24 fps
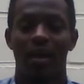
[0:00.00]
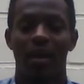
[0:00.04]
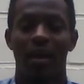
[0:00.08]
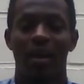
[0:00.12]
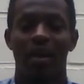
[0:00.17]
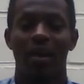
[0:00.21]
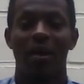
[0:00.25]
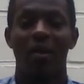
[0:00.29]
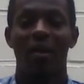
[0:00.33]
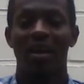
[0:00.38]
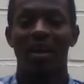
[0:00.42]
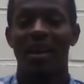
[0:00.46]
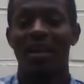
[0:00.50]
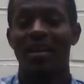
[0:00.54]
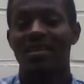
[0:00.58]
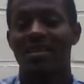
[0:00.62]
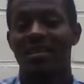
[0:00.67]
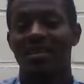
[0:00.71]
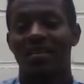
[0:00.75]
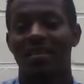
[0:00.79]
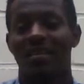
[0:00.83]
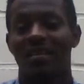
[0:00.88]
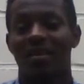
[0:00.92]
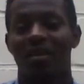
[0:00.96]

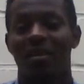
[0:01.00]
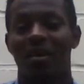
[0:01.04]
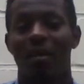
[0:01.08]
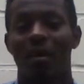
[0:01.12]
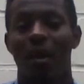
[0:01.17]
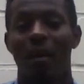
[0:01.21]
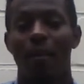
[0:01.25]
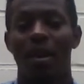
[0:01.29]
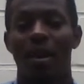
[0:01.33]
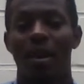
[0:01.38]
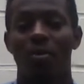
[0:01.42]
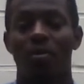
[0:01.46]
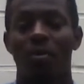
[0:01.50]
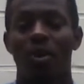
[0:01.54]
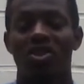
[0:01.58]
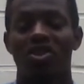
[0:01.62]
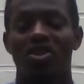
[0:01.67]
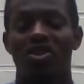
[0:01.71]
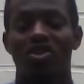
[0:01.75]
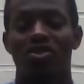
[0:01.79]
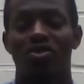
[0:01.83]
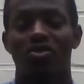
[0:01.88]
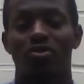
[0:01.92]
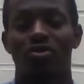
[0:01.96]
organizing, I may
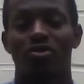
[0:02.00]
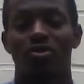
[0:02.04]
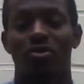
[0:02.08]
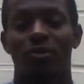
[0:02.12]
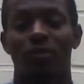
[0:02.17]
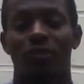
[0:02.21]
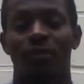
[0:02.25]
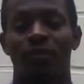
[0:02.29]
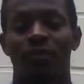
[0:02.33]
want to